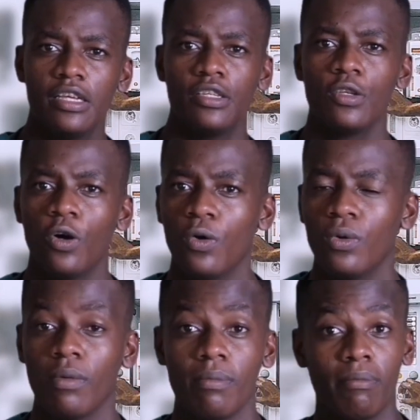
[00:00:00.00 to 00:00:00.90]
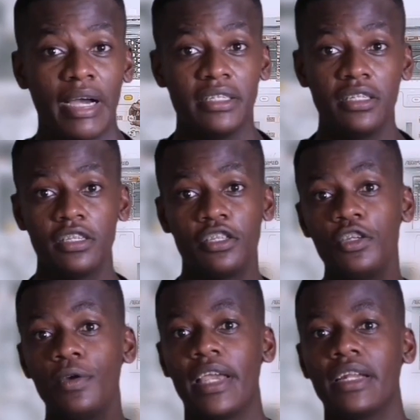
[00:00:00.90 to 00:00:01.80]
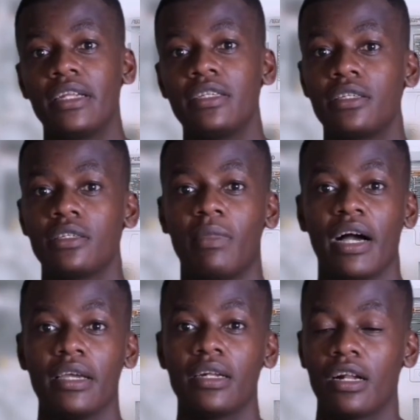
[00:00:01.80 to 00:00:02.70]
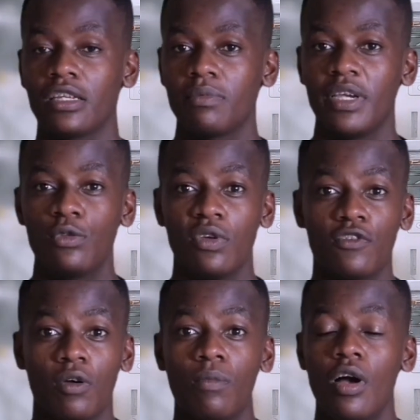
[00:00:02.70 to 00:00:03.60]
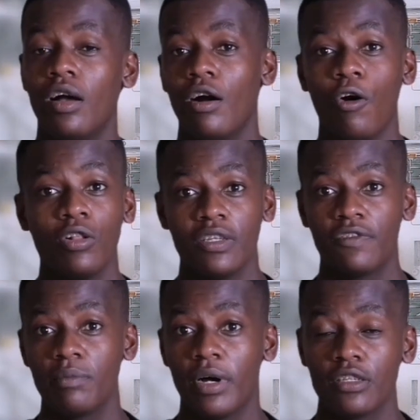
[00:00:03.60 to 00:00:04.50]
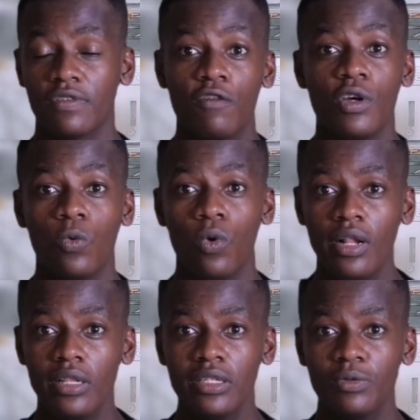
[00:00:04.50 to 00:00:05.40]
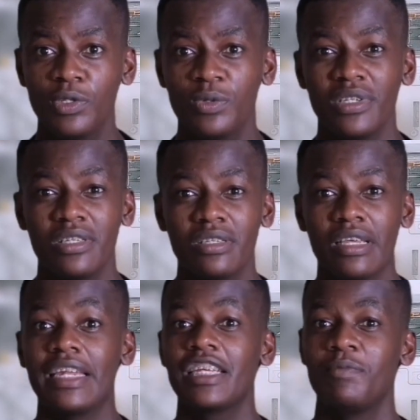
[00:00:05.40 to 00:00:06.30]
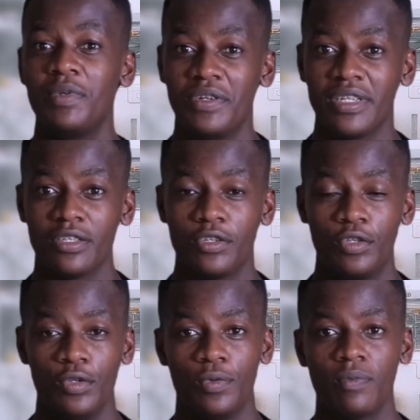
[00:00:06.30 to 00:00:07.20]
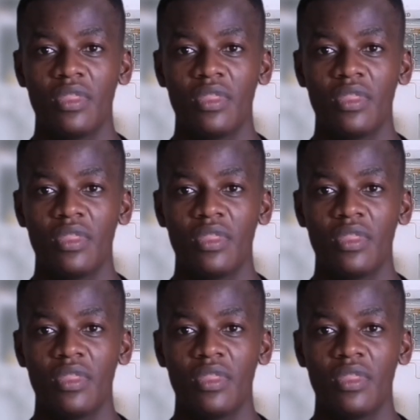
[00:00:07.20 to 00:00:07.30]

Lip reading: So my teachers knew English, my classmates were from all different parts of the world, which was an experience too.